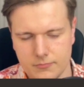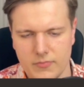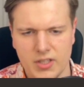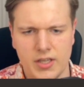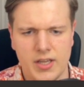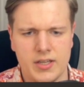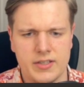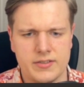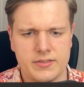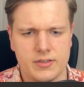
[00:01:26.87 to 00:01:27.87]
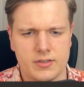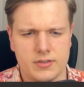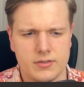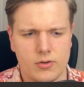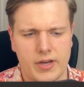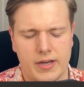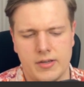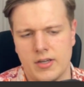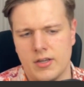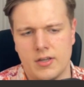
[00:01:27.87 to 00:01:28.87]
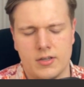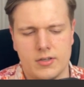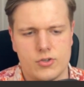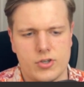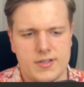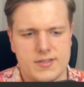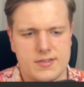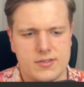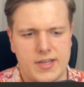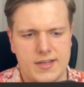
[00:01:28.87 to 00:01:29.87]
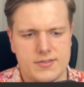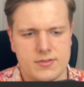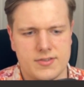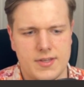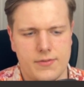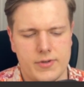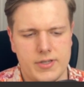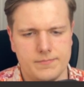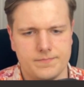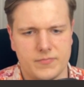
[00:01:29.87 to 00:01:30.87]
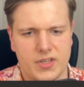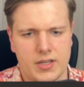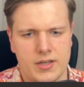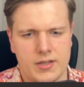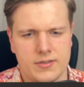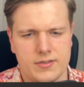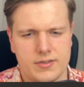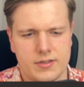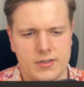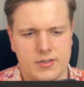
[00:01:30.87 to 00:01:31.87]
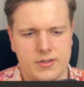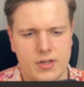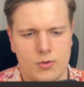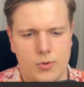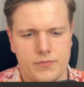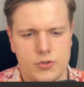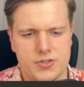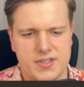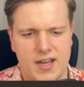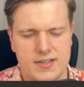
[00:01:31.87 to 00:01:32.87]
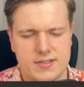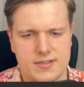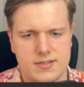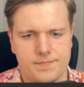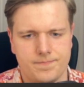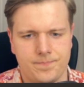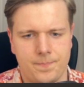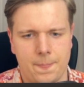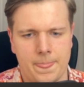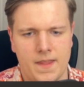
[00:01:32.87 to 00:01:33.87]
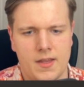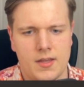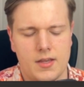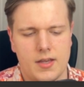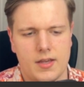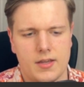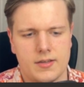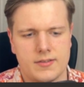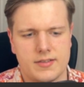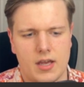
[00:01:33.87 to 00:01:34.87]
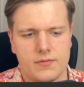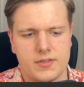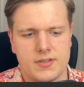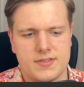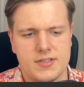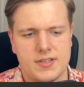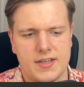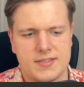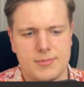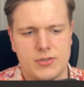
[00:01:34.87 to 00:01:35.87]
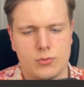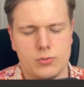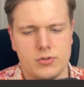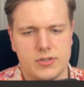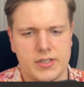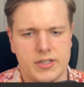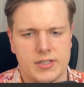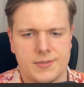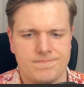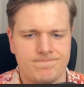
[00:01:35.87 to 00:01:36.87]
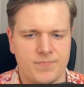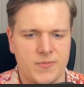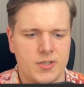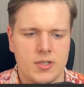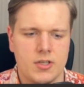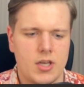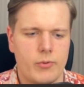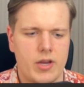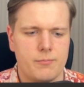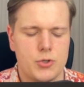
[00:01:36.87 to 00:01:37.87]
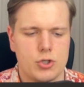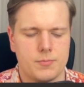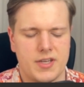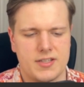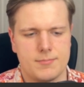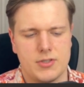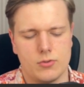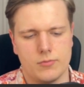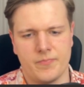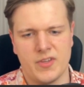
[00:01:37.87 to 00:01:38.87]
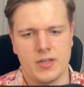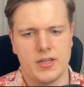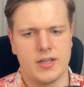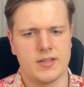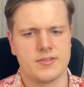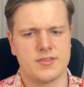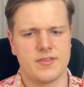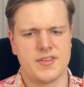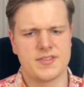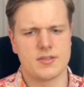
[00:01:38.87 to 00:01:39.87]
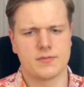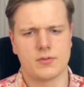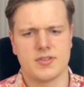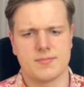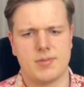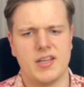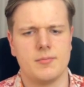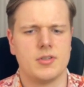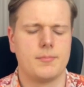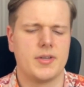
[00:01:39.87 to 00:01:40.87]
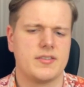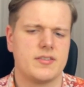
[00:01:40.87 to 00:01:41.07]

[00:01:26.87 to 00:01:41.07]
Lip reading: And okay, Charles takes on c3, and now Morphy just castles. And after c takes b2, we have bishop takes b2. And this is of course playable, but